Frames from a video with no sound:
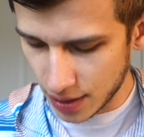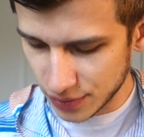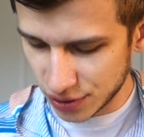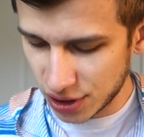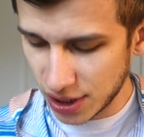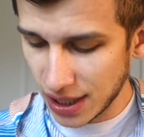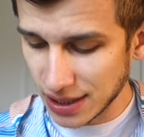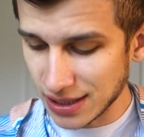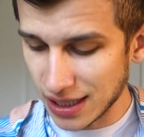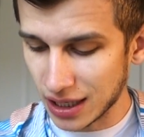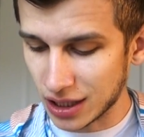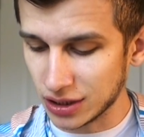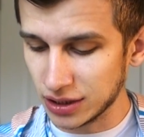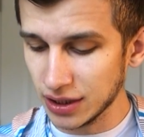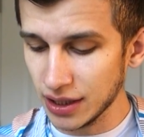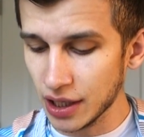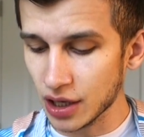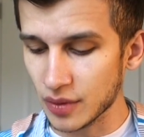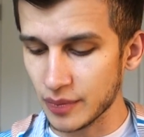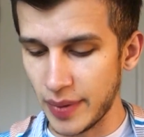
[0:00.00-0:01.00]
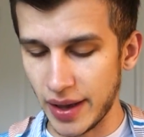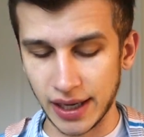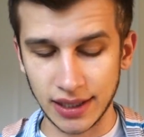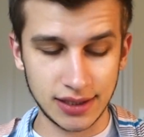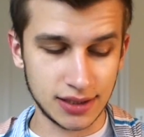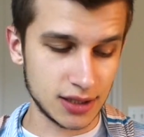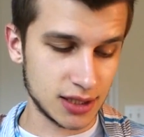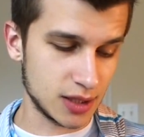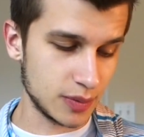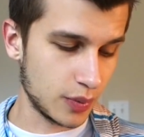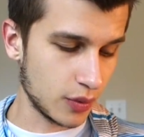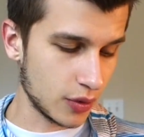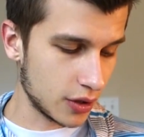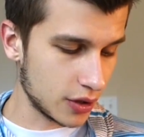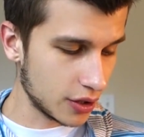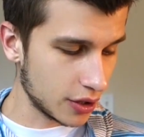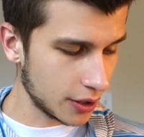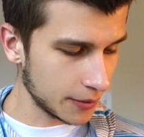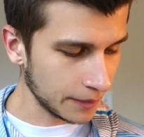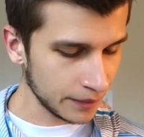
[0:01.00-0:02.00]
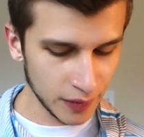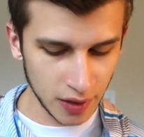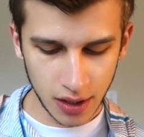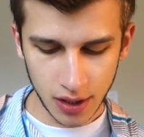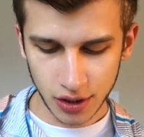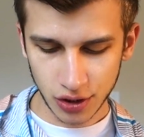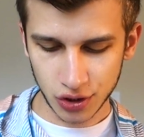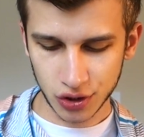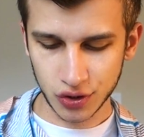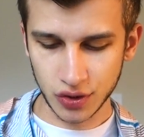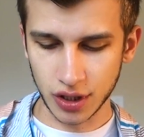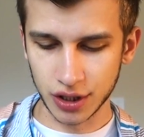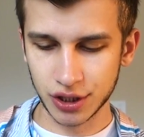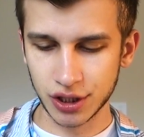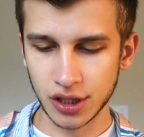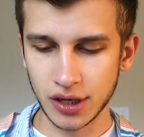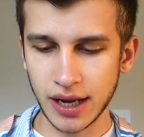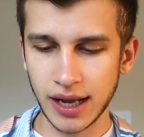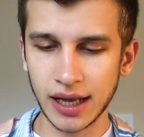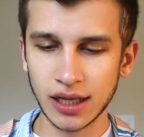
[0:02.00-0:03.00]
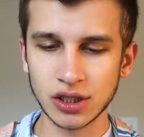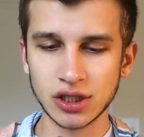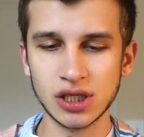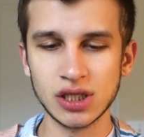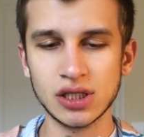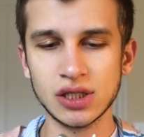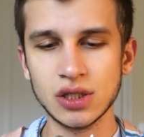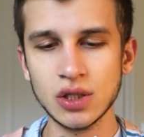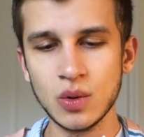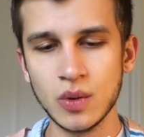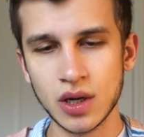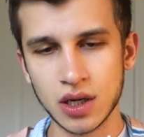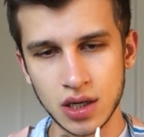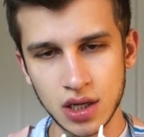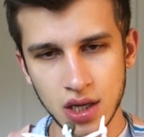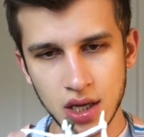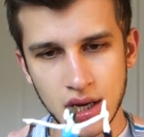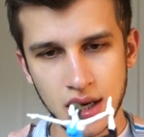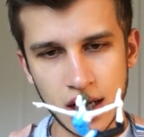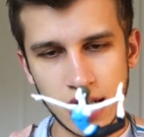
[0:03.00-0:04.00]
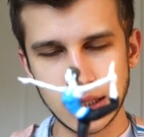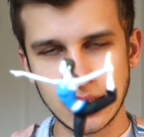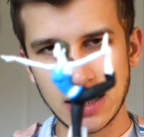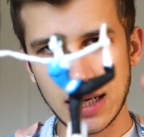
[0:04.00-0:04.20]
She has a clear base to support her structure, and she's doing a